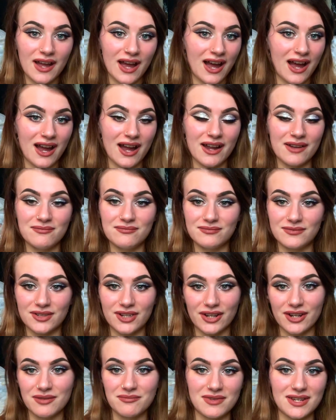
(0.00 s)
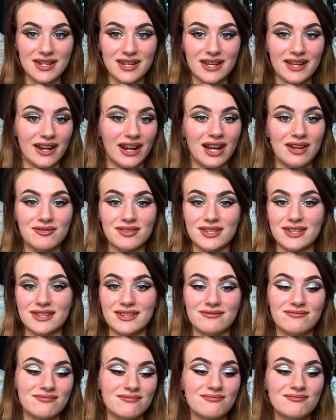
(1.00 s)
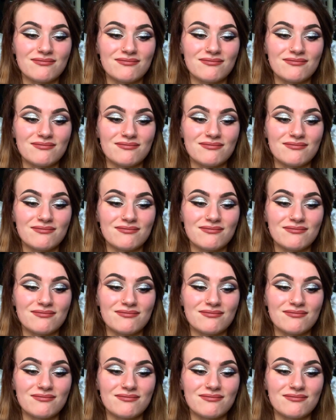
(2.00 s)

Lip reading: I'm going to be an absolute